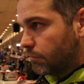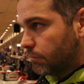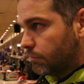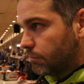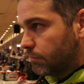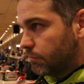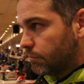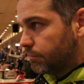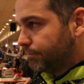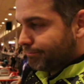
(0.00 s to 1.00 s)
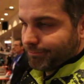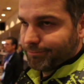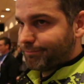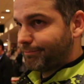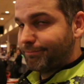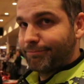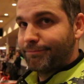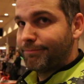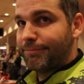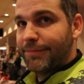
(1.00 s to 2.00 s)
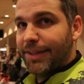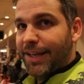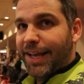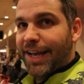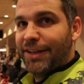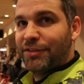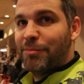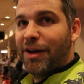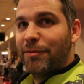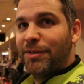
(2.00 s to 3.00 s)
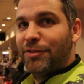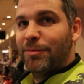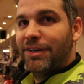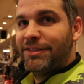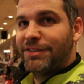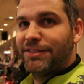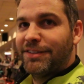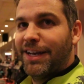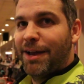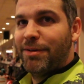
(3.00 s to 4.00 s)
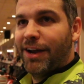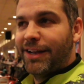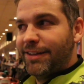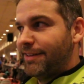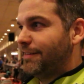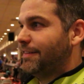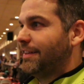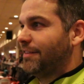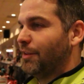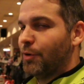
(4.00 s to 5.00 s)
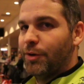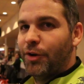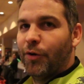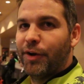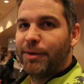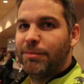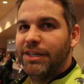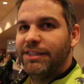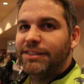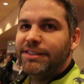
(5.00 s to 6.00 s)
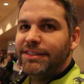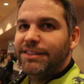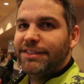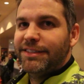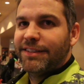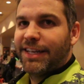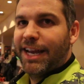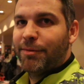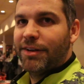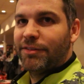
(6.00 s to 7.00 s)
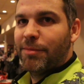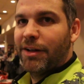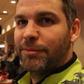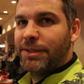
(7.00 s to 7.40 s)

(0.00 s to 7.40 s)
follow you around for the block? It doesn't bother me too much. It's the guy behind it. It's a little annoying, but the camera doesn't bother